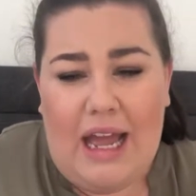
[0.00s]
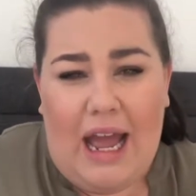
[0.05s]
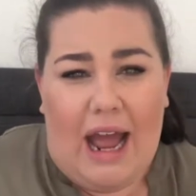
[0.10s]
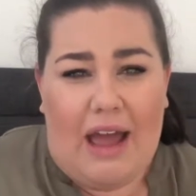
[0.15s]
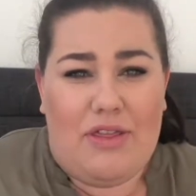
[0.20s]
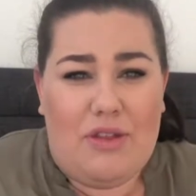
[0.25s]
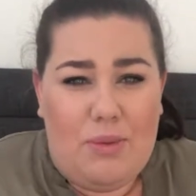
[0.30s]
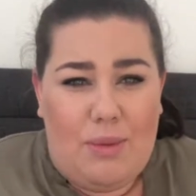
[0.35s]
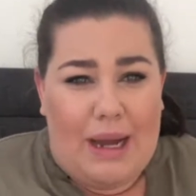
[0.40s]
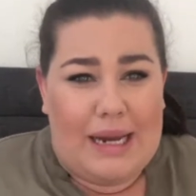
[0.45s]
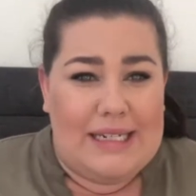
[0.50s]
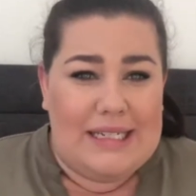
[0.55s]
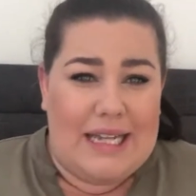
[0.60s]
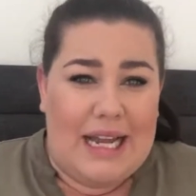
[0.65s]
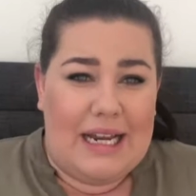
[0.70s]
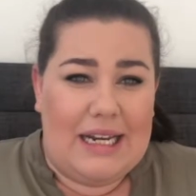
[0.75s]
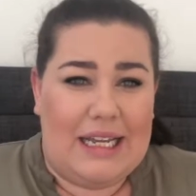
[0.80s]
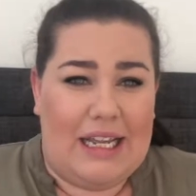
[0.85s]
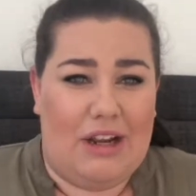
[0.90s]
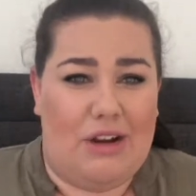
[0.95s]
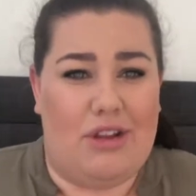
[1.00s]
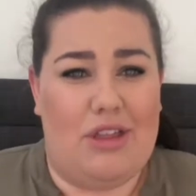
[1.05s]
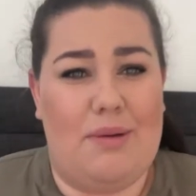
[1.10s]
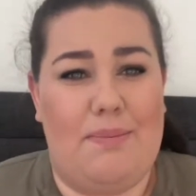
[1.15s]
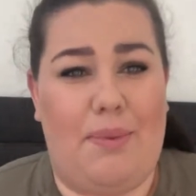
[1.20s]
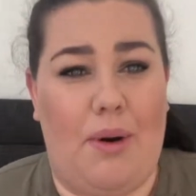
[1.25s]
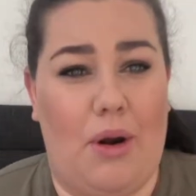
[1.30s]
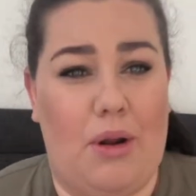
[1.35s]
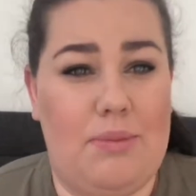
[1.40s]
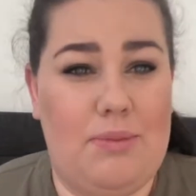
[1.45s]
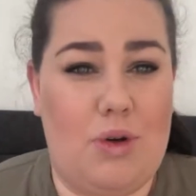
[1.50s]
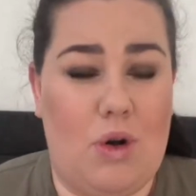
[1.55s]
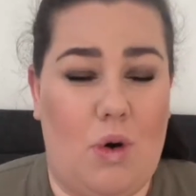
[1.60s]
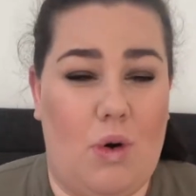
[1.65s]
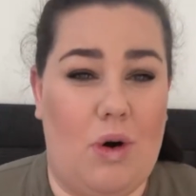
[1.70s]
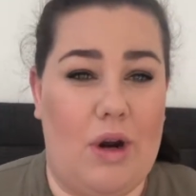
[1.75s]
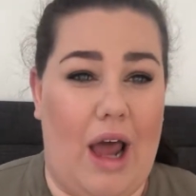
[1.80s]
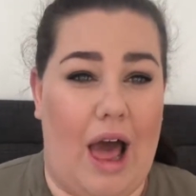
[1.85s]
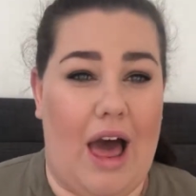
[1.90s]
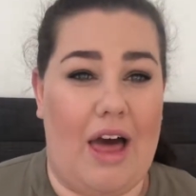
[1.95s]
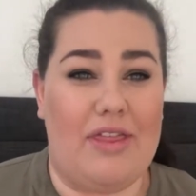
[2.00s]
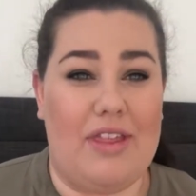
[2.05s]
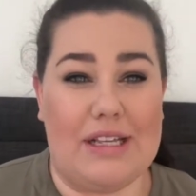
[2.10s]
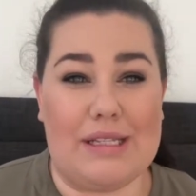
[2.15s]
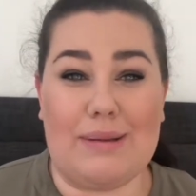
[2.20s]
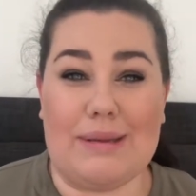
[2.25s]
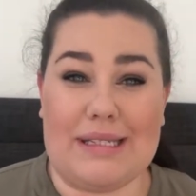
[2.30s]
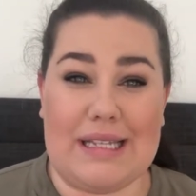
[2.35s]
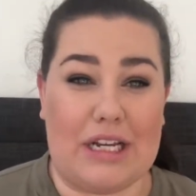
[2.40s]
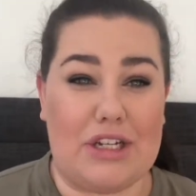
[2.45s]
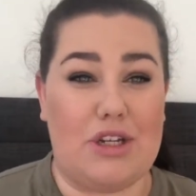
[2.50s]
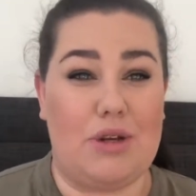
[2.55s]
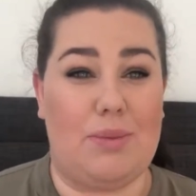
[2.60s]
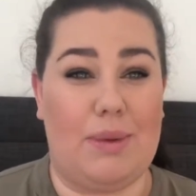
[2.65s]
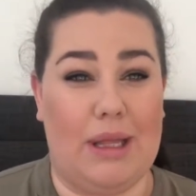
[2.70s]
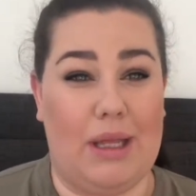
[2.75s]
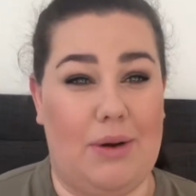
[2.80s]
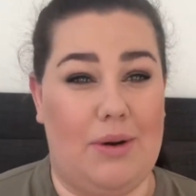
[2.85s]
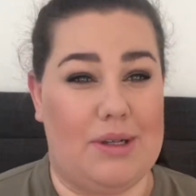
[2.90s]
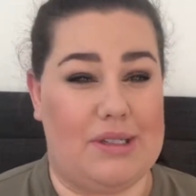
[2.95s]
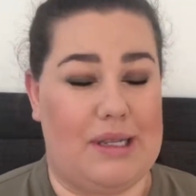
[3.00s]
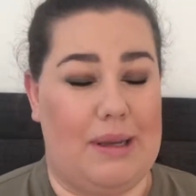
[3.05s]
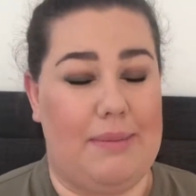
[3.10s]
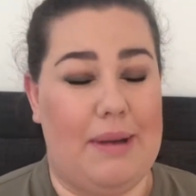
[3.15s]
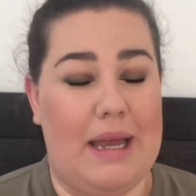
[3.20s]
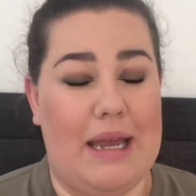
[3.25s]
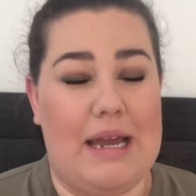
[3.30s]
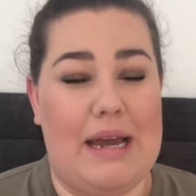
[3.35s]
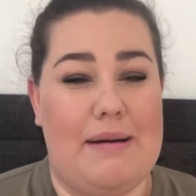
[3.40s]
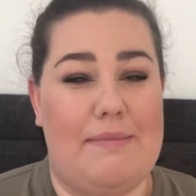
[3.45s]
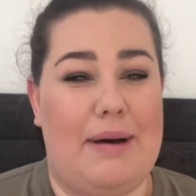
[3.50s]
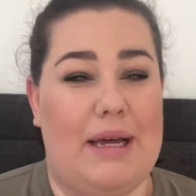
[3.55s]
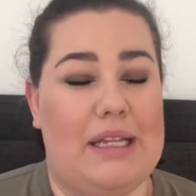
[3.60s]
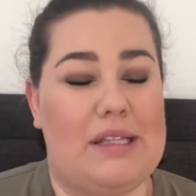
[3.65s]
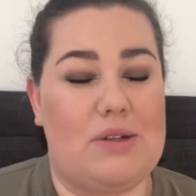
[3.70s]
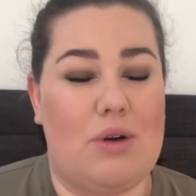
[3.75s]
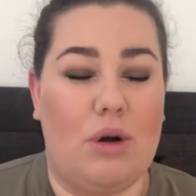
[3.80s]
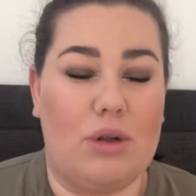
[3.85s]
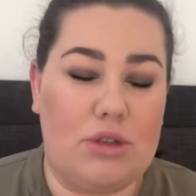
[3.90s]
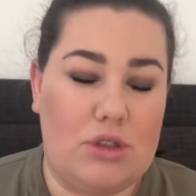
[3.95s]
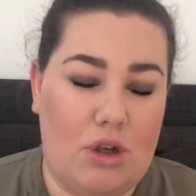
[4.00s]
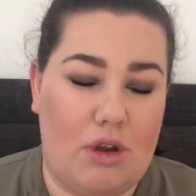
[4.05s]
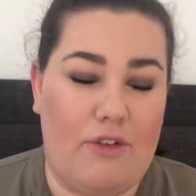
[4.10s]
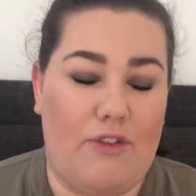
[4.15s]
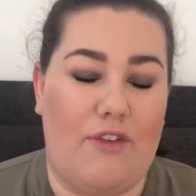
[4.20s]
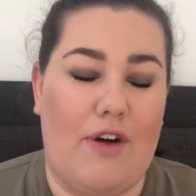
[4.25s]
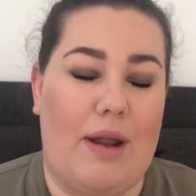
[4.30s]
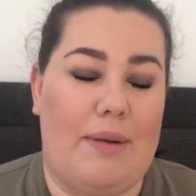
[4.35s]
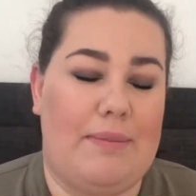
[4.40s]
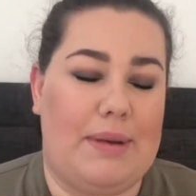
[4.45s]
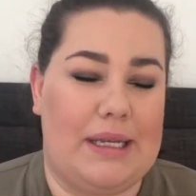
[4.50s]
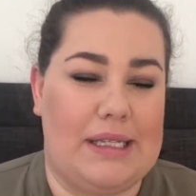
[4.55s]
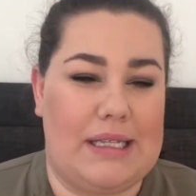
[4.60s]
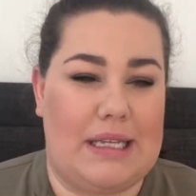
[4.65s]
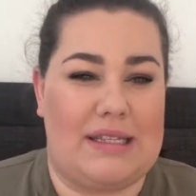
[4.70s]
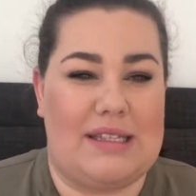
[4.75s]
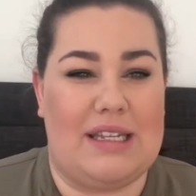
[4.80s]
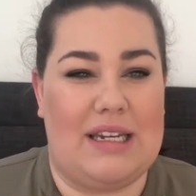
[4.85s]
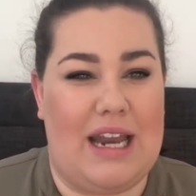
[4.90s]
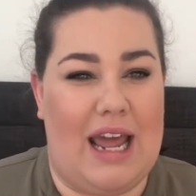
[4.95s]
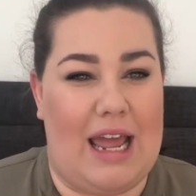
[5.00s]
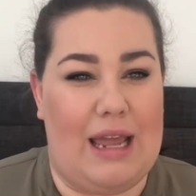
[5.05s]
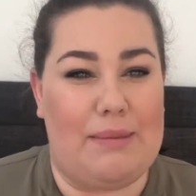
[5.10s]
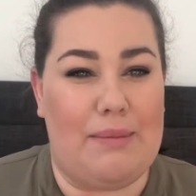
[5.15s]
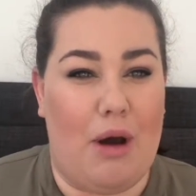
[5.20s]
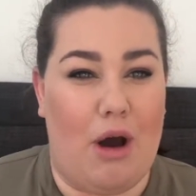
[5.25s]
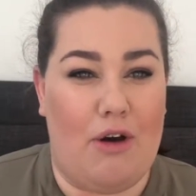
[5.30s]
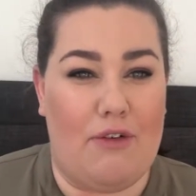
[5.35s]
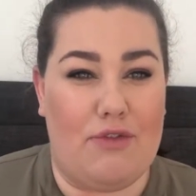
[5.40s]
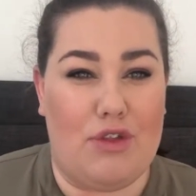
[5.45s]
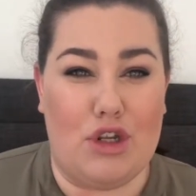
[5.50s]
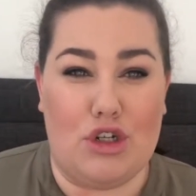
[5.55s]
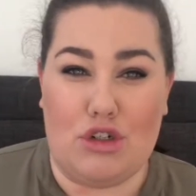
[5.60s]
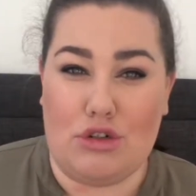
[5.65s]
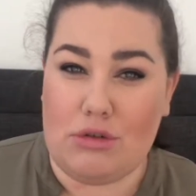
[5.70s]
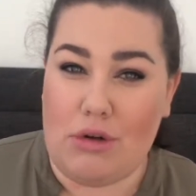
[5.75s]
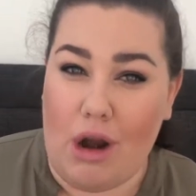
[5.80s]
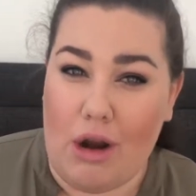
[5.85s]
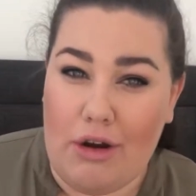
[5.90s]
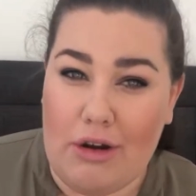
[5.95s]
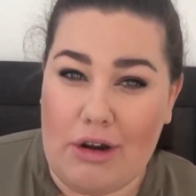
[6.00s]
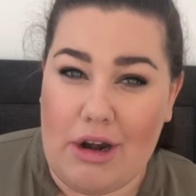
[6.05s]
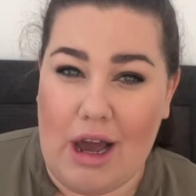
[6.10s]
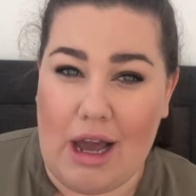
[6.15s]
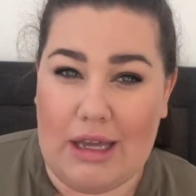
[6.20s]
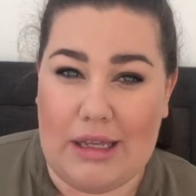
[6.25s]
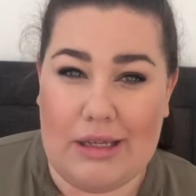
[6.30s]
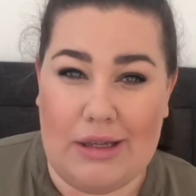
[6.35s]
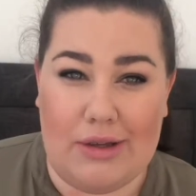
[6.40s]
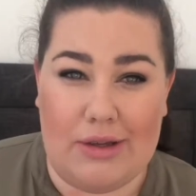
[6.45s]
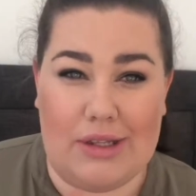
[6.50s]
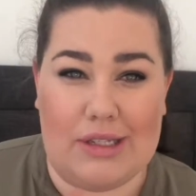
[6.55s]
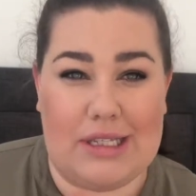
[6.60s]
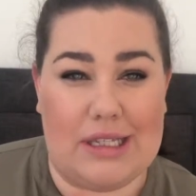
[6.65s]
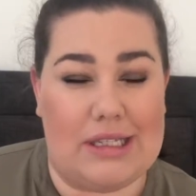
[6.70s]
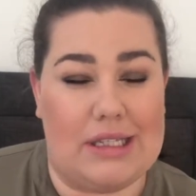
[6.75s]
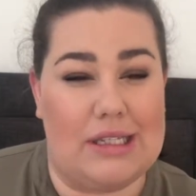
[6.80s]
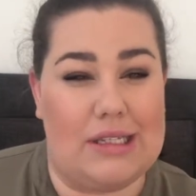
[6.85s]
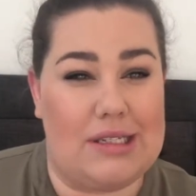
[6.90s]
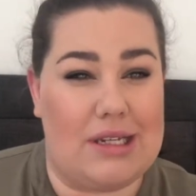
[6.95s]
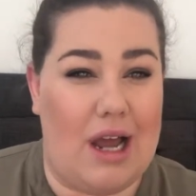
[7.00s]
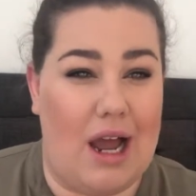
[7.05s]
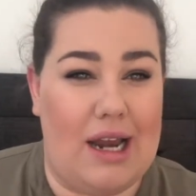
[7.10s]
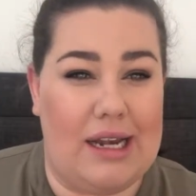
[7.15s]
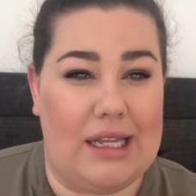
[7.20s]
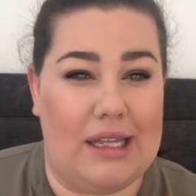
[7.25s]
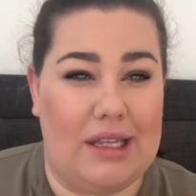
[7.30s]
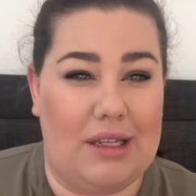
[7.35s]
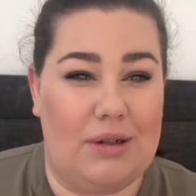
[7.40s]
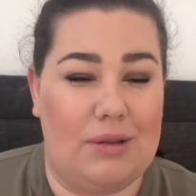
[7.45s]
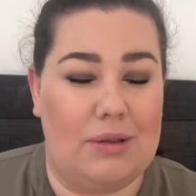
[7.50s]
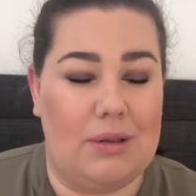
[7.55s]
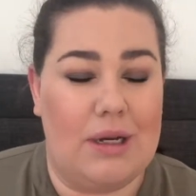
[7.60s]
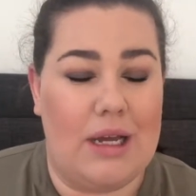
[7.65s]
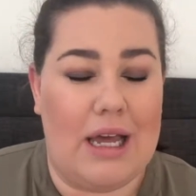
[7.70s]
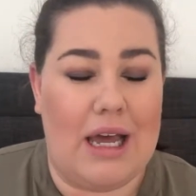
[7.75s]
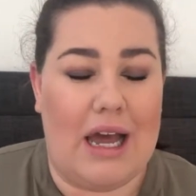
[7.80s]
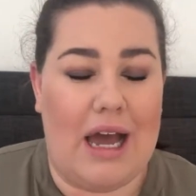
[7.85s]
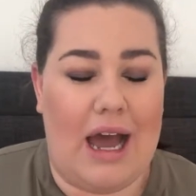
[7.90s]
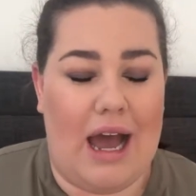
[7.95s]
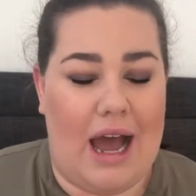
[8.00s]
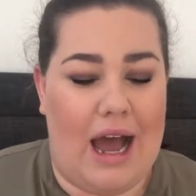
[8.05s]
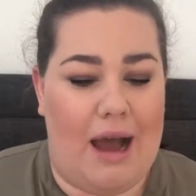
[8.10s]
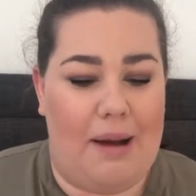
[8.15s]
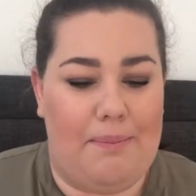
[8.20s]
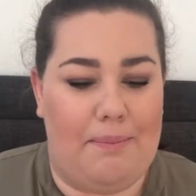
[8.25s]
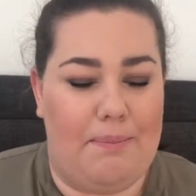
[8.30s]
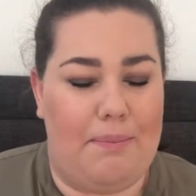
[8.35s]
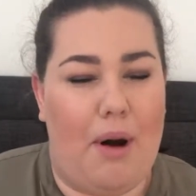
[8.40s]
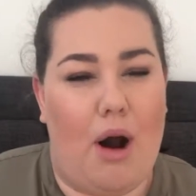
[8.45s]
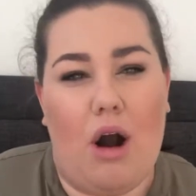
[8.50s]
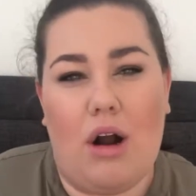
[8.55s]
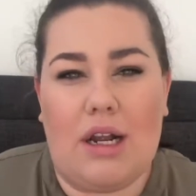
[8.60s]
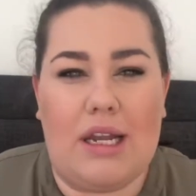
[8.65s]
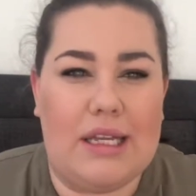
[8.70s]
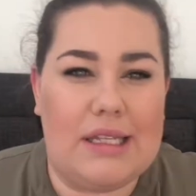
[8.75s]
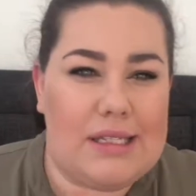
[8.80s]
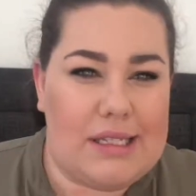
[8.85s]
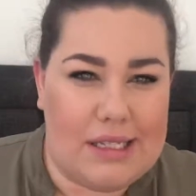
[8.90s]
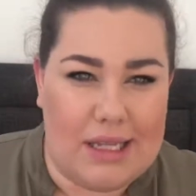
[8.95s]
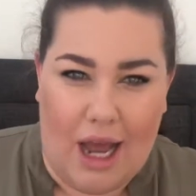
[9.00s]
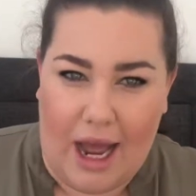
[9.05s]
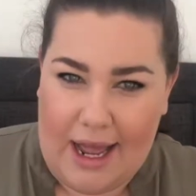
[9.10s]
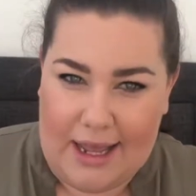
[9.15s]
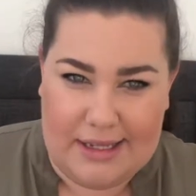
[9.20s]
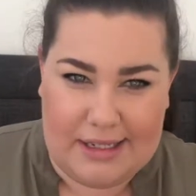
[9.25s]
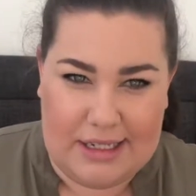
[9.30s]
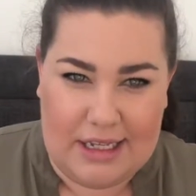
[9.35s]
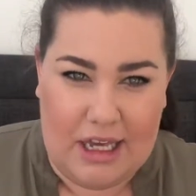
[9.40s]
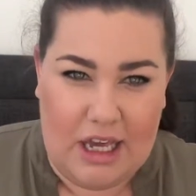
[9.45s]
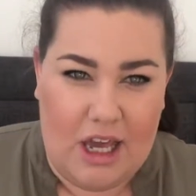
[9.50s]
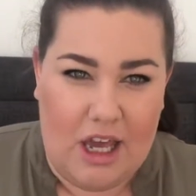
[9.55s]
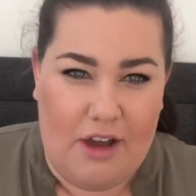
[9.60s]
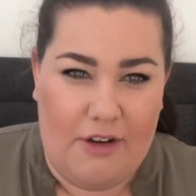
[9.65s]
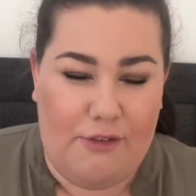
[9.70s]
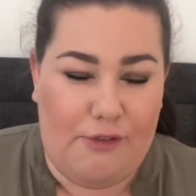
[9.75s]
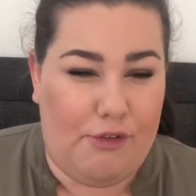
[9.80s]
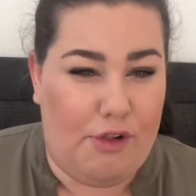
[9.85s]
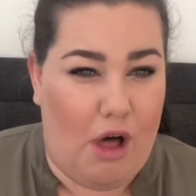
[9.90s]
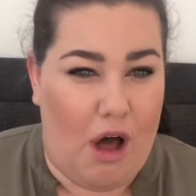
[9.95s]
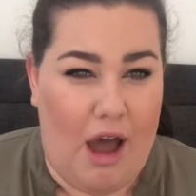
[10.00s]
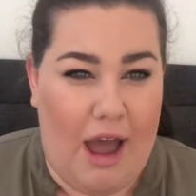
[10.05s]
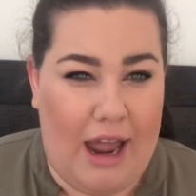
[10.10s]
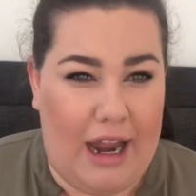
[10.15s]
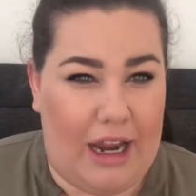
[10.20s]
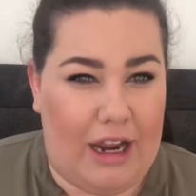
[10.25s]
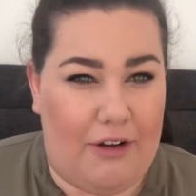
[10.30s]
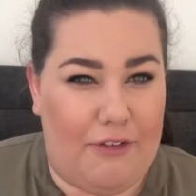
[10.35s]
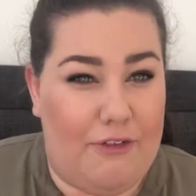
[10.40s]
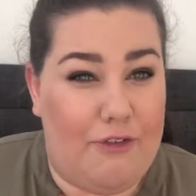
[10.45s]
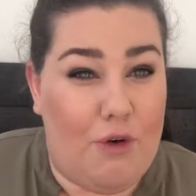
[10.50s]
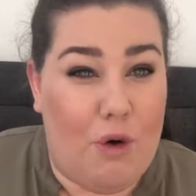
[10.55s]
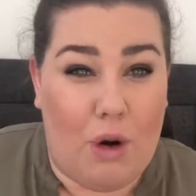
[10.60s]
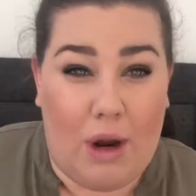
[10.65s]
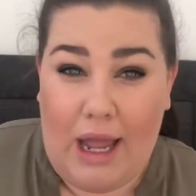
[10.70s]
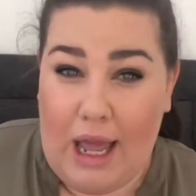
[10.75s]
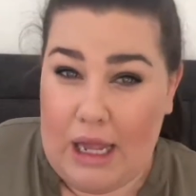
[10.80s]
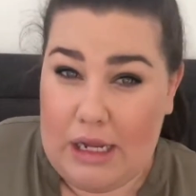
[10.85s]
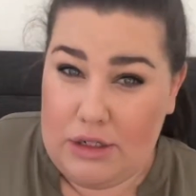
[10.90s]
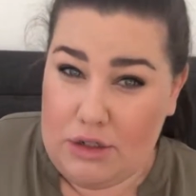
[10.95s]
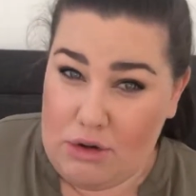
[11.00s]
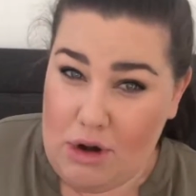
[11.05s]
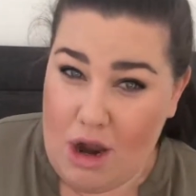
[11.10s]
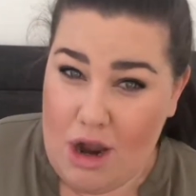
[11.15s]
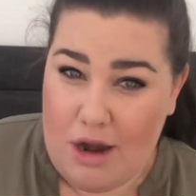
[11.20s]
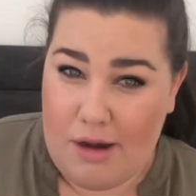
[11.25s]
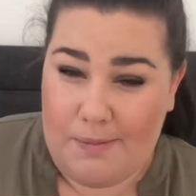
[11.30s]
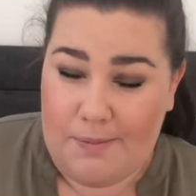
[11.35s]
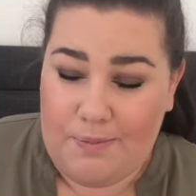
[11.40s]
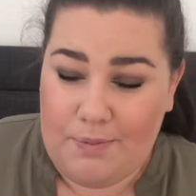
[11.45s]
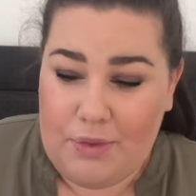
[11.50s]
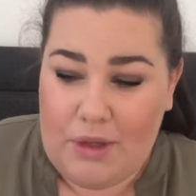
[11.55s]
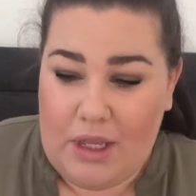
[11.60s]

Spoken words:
And the one down here in the bottom corner, this one's actually really awesome, but it's called Do Fun because it's the name of the drone I use. It's this tiny little pocket size flying 4K drone.